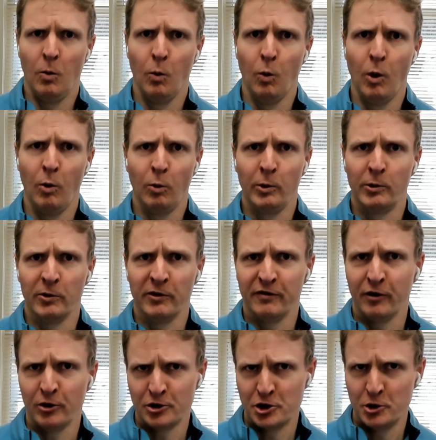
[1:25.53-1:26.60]
what we
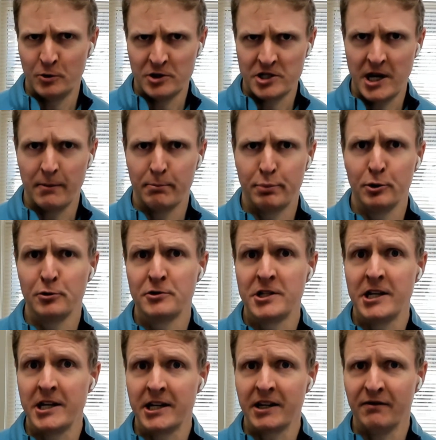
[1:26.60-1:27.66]
refer to as a
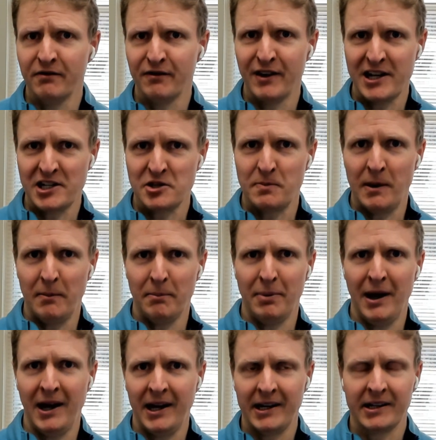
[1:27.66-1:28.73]
boutique investment
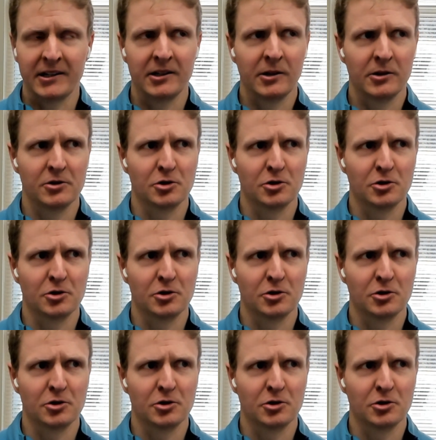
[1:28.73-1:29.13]
bank.